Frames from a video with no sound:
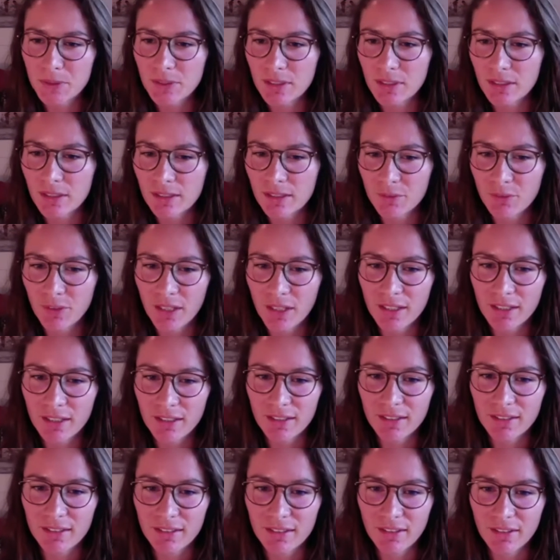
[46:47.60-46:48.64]
And if I
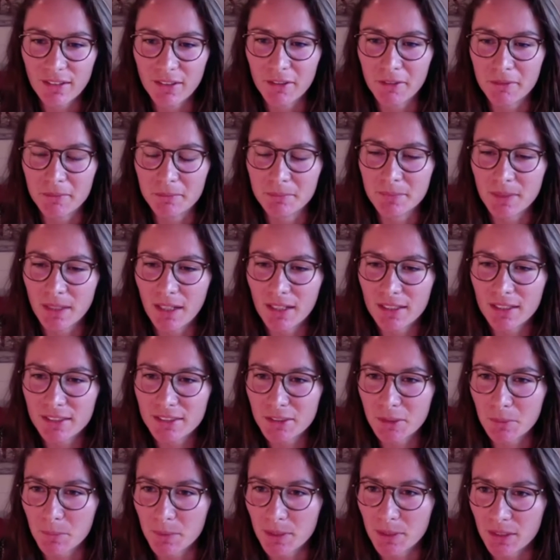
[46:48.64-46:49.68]
can add
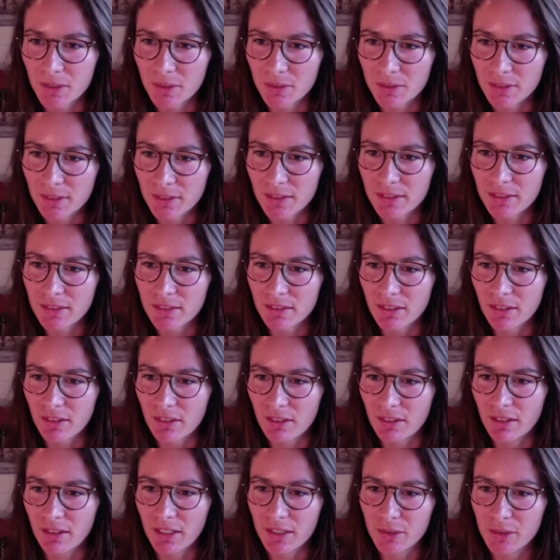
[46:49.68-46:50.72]
something on this
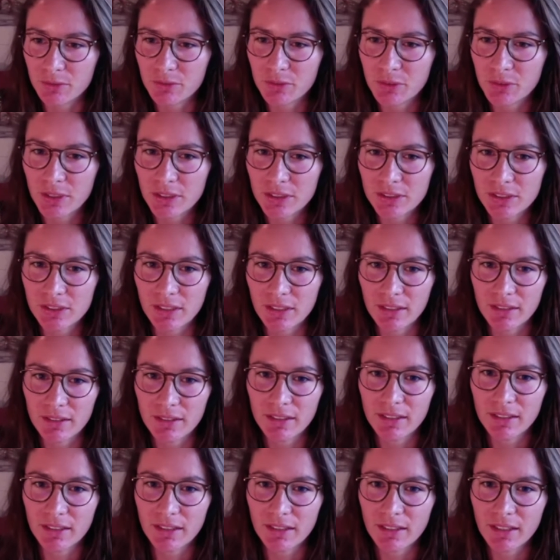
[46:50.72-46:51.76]
line of question, I
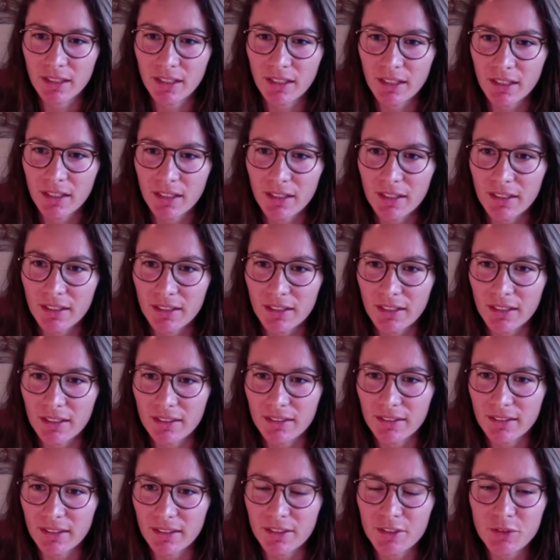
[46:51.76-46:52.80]
think
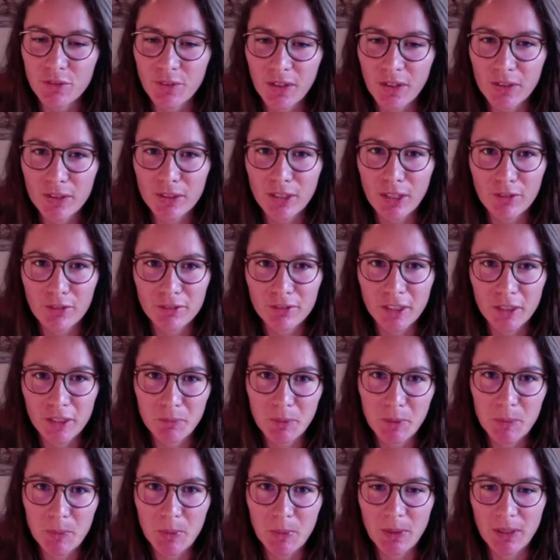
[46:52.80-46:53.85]
it's fair enough that
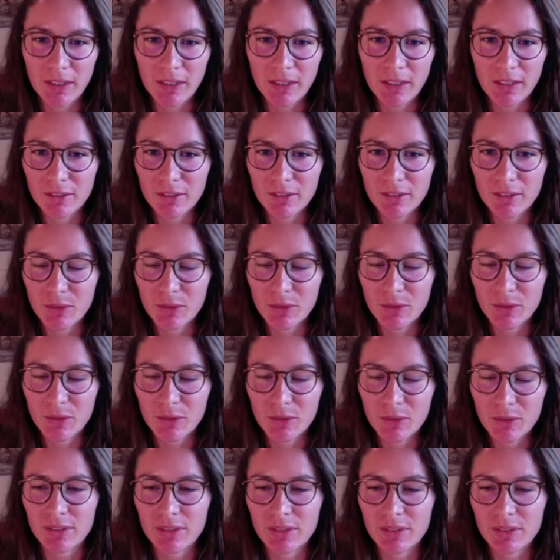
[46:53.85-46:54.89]
people are interested,